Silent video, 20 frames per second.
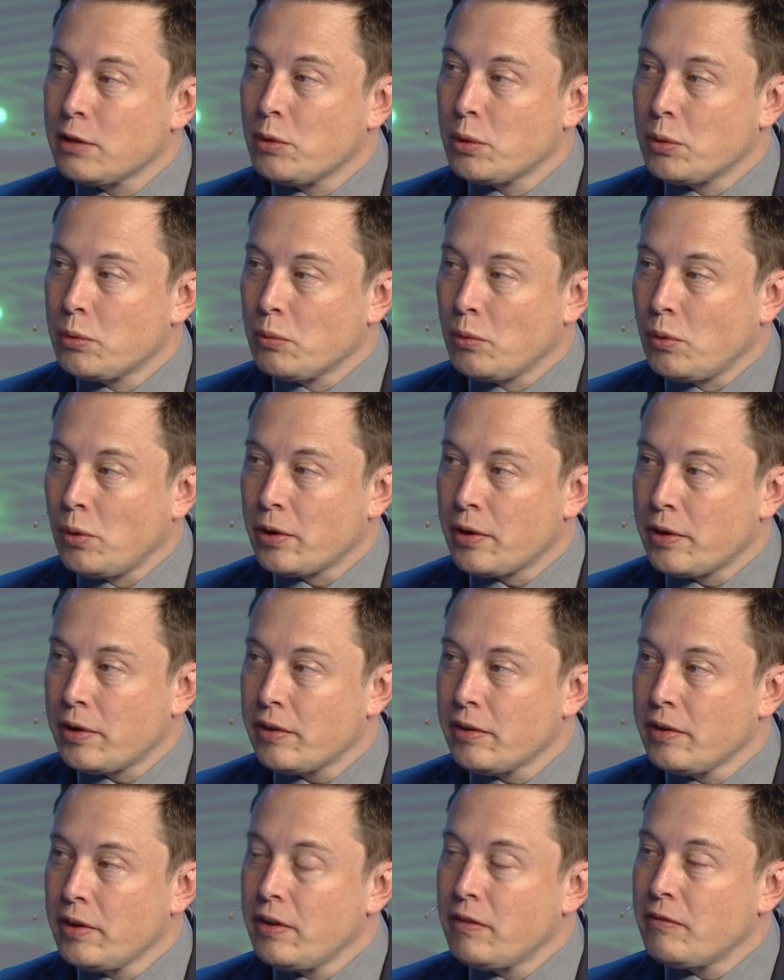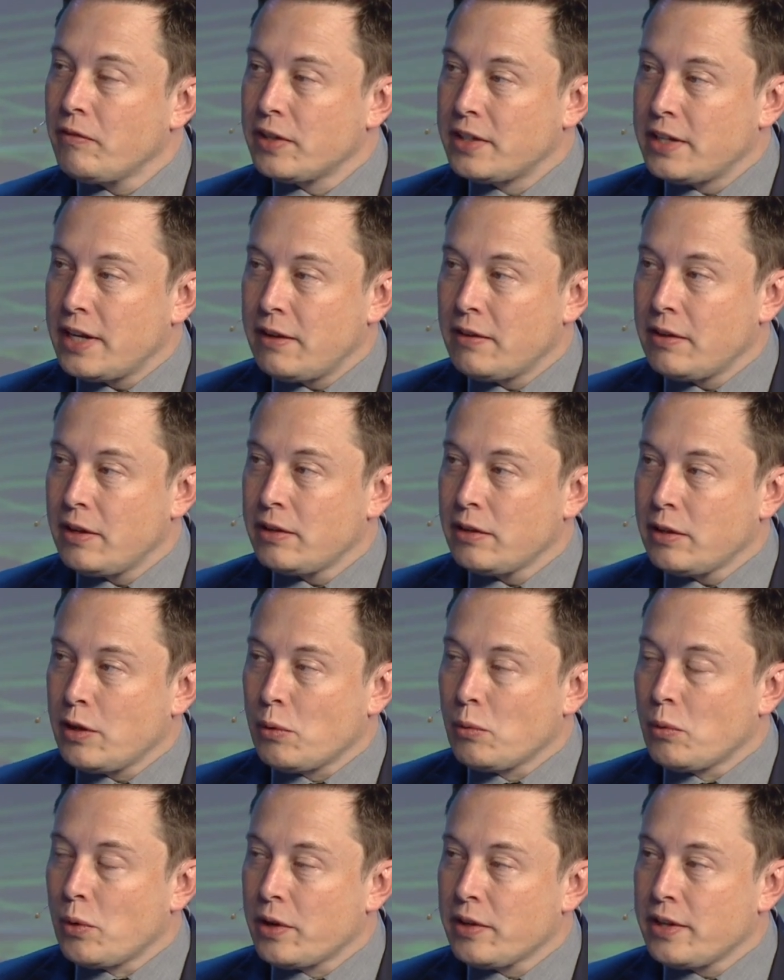liquid water,
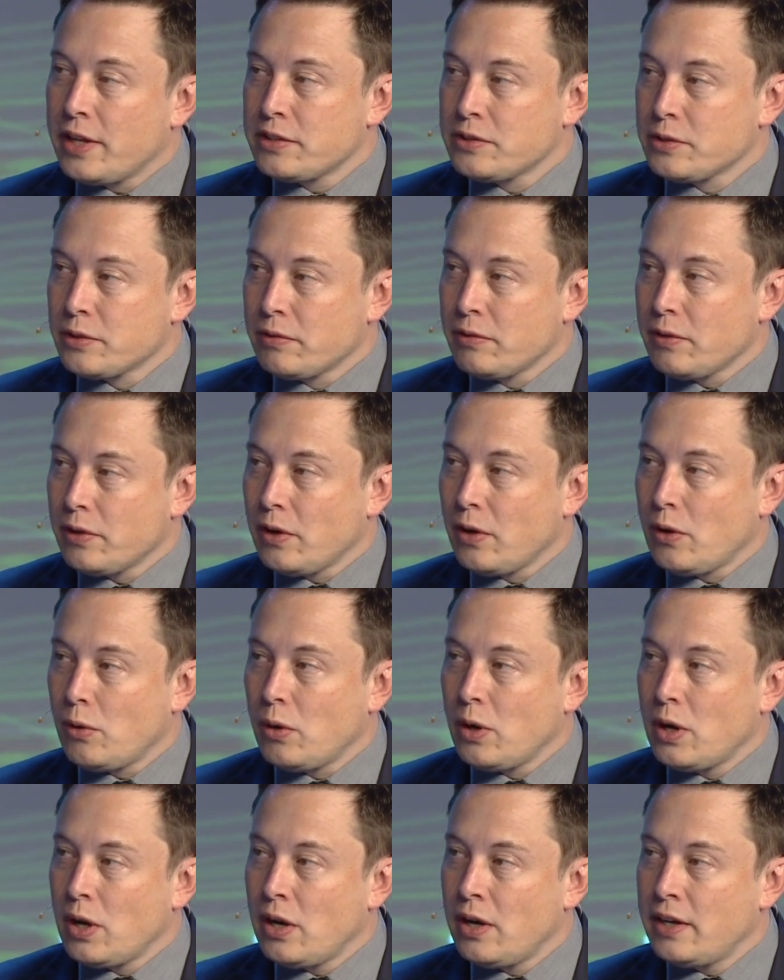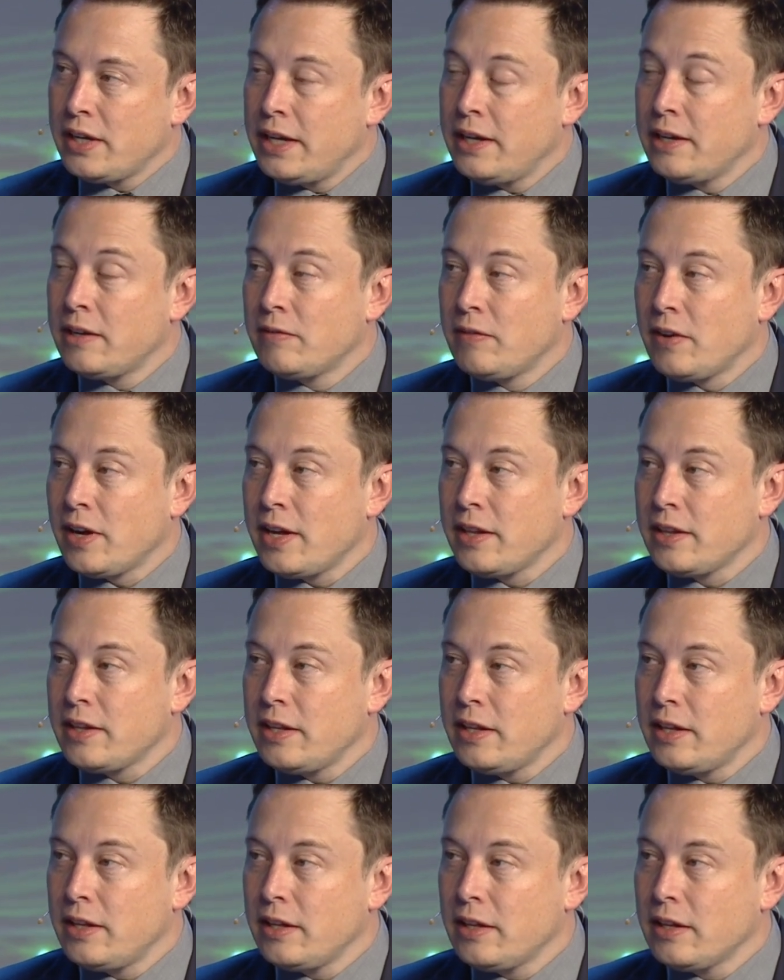water that's sort of heated by
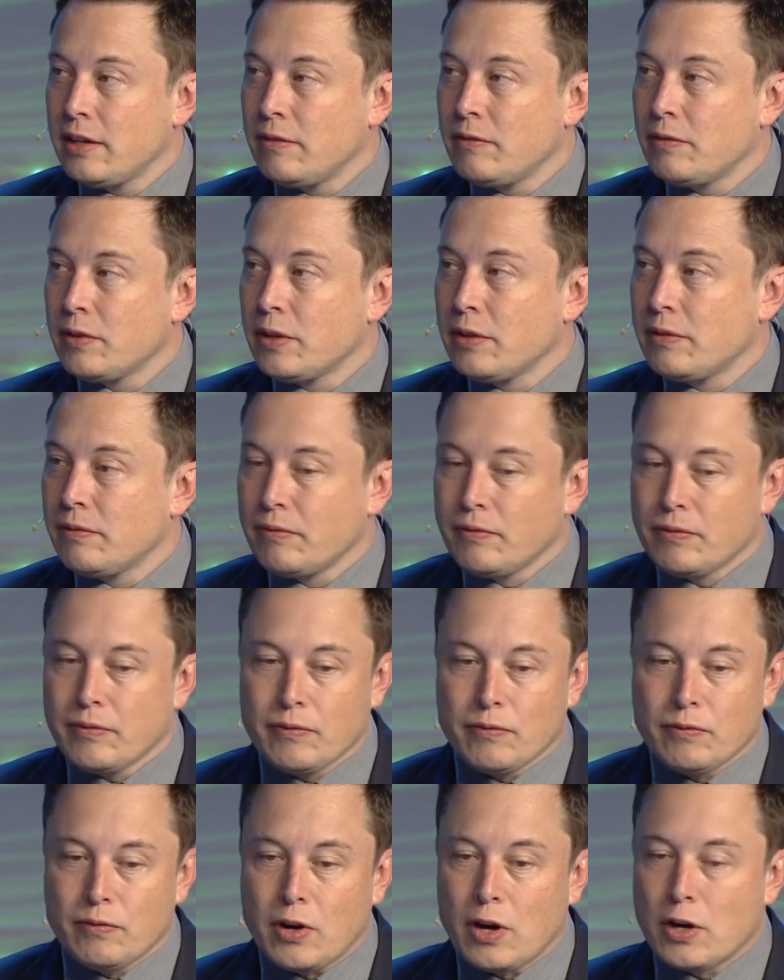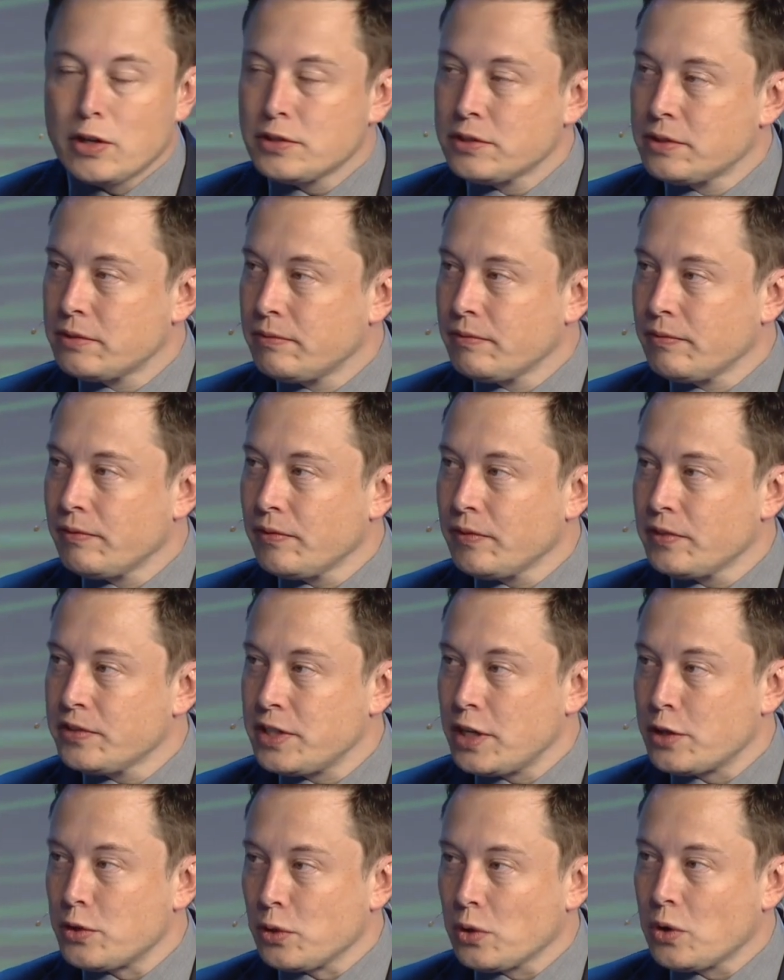the Mars
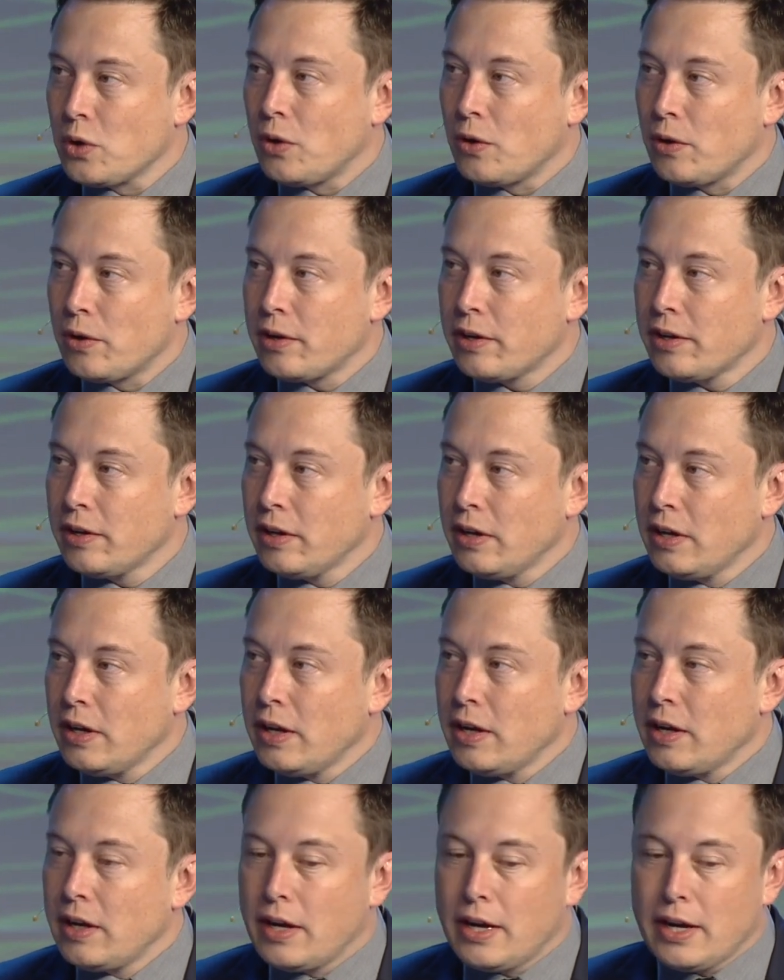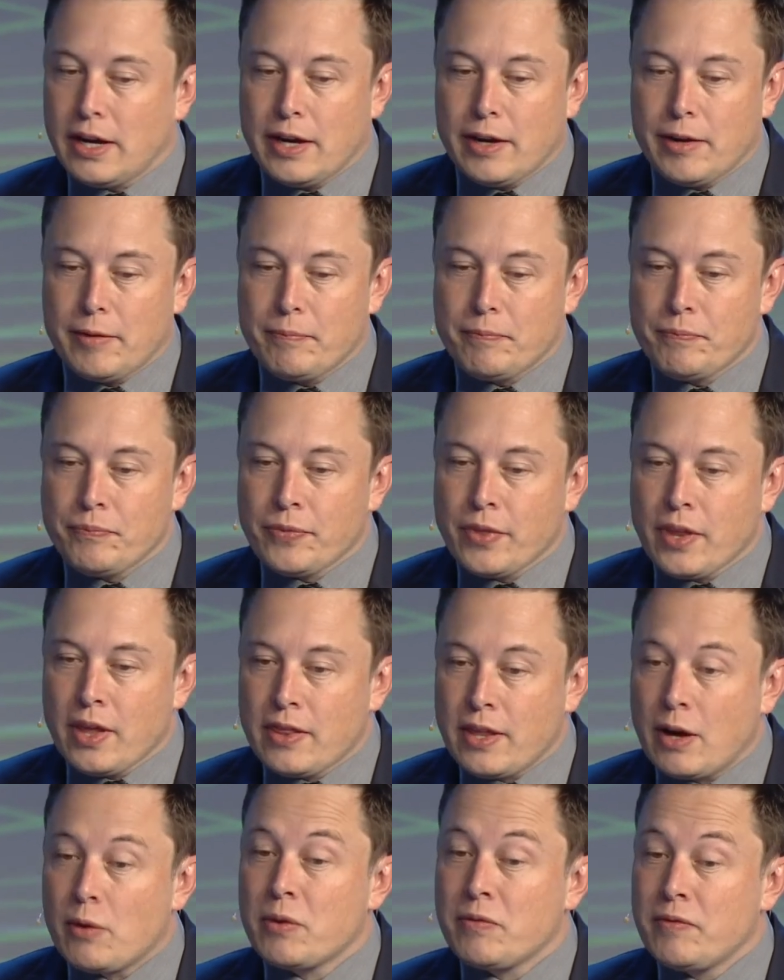central core.
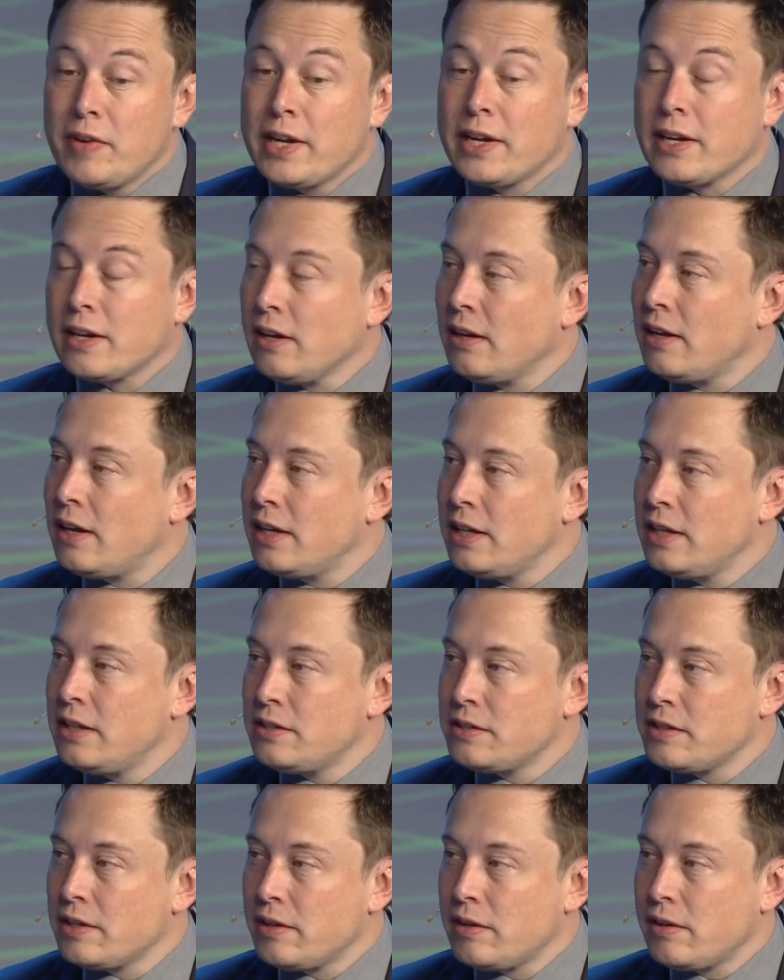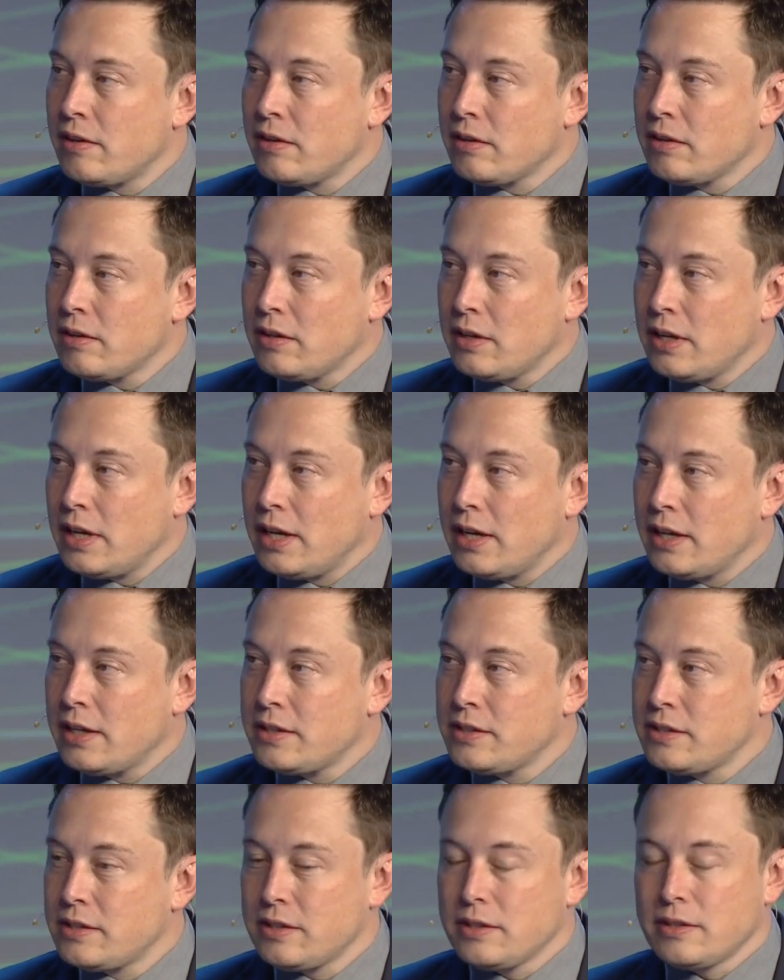That would make it a lot easier
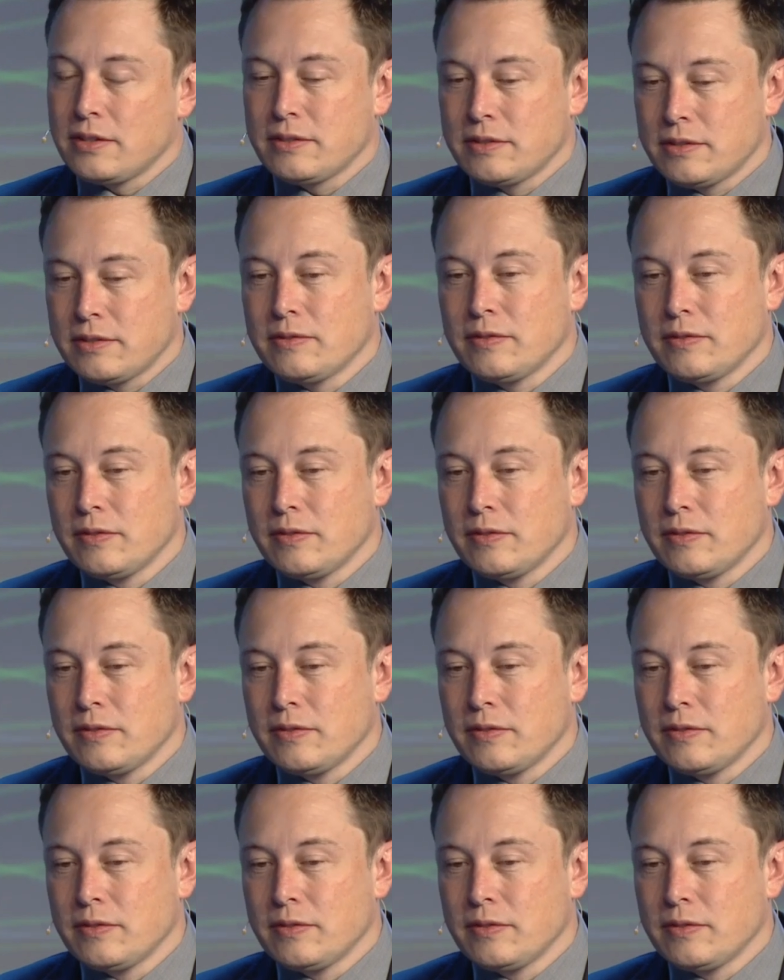to